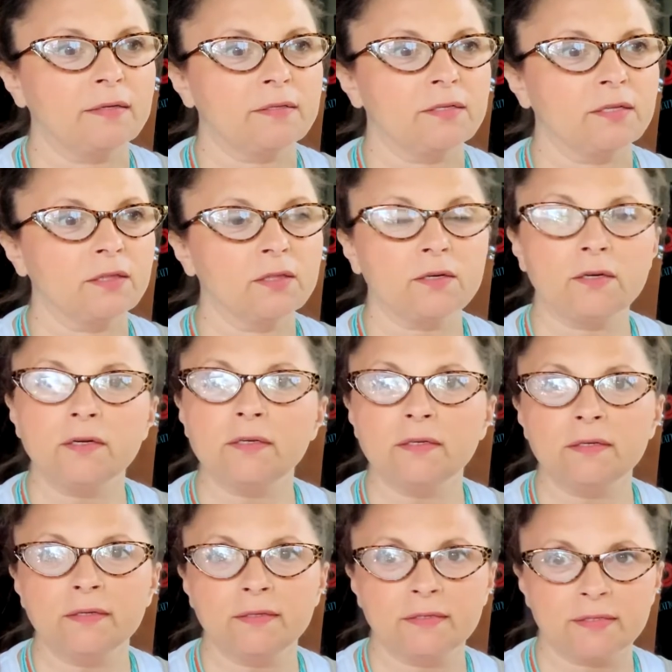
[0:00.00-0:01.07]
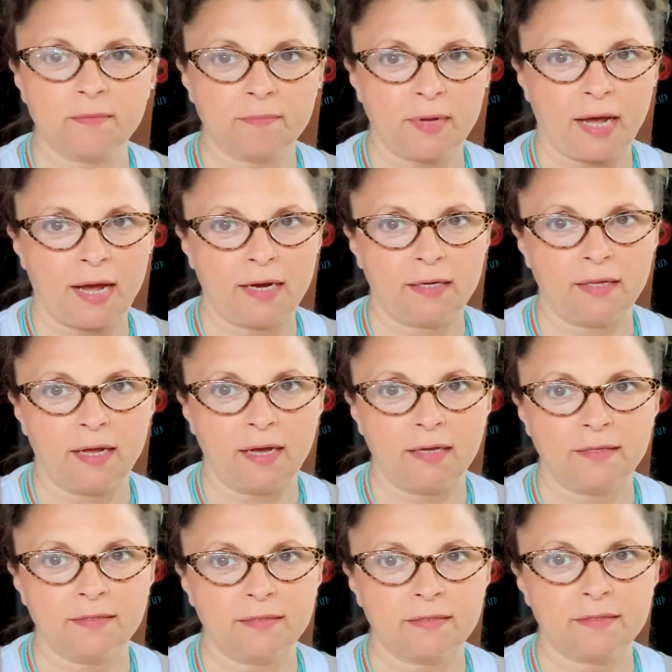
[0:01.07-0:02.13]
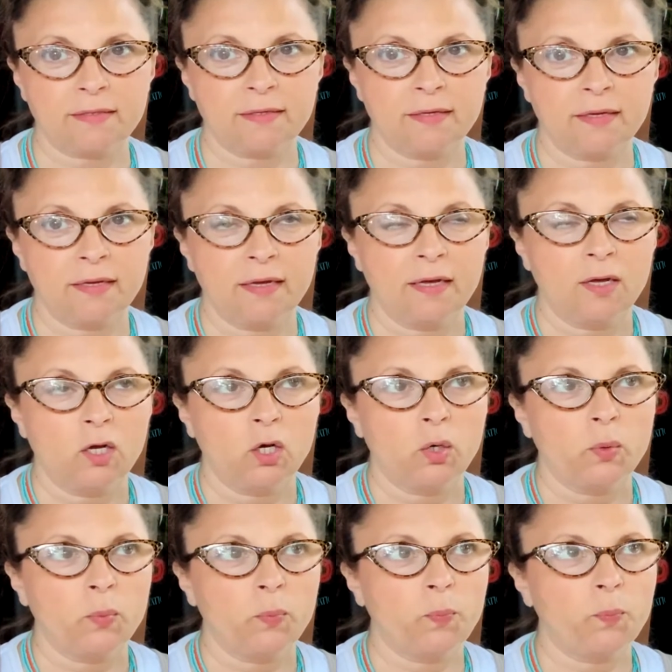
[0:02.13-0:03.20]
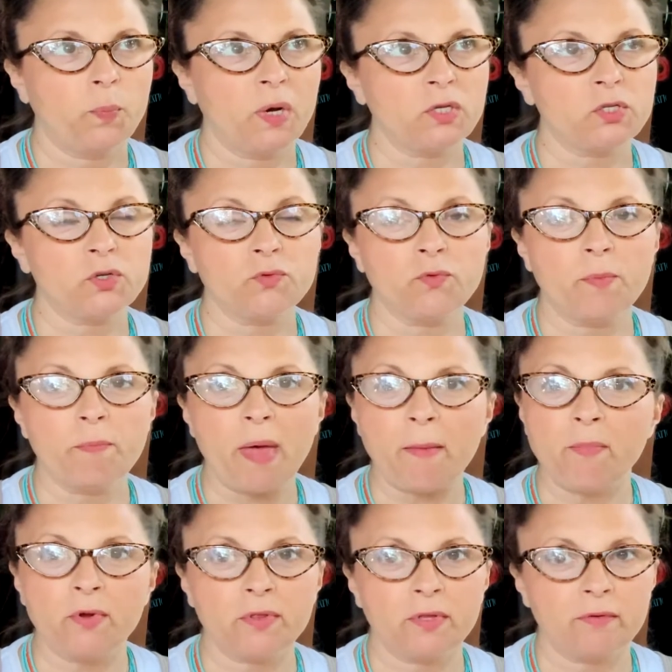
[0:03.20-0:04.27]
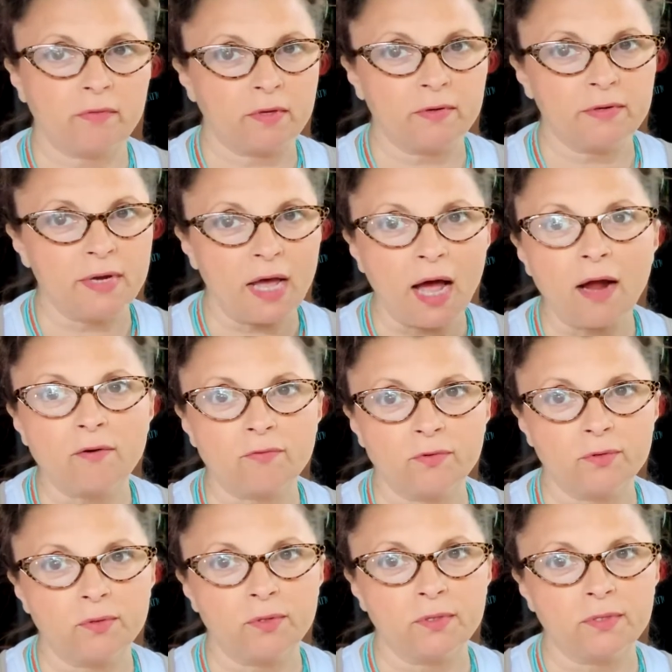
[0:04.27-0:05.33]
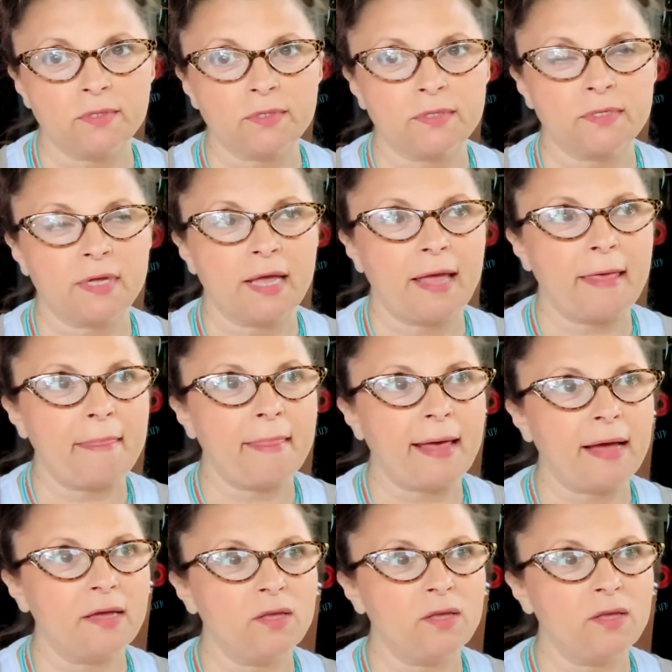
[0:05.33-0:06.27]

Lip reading: to learn some guidelines, but to remember that they're not rules and that